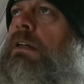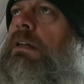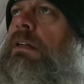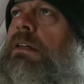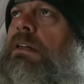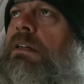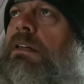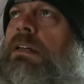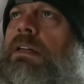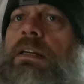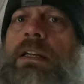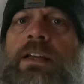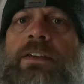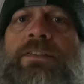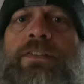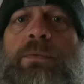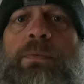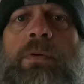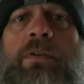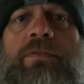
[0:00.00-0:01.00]

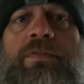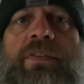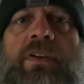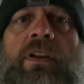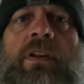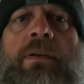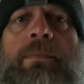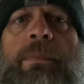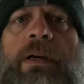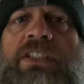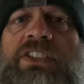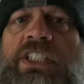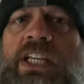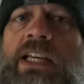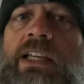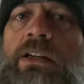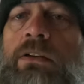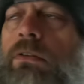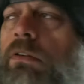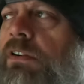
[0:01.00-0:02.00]
If you weren't following my
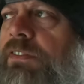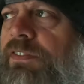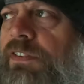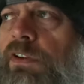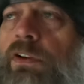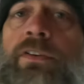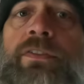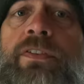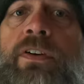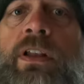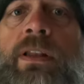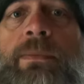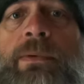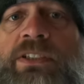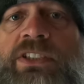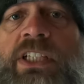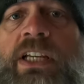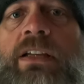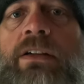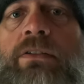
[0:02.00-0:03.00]
channel, or if you do follow
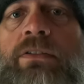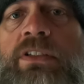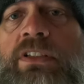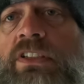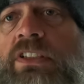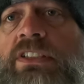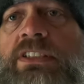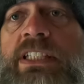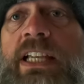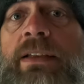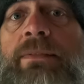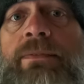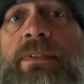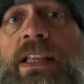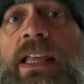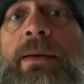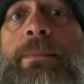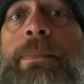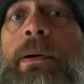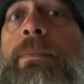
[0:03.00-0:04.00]
my channel and you just
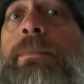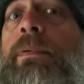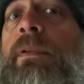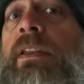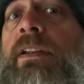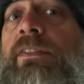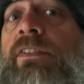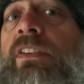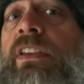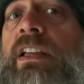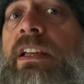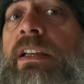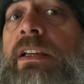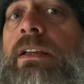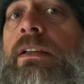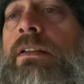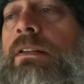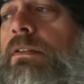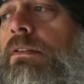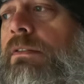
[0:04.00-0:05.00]
haven't kept up with
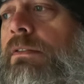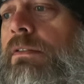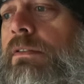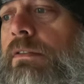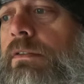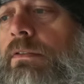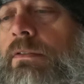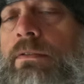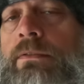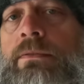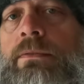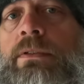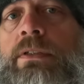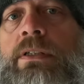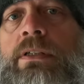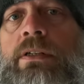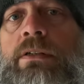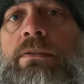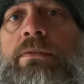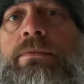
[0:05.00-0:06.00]
everything,
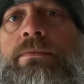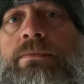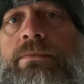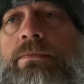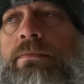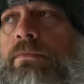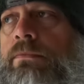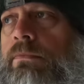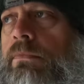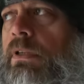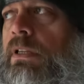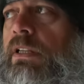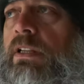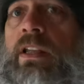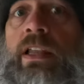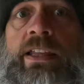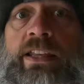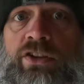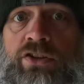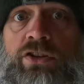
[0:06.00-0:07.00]

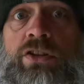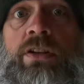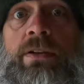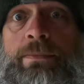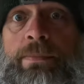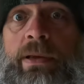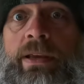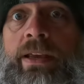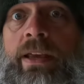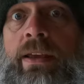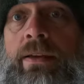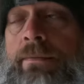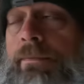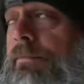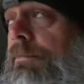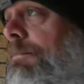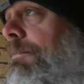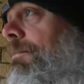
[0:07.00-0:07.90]
like you should be,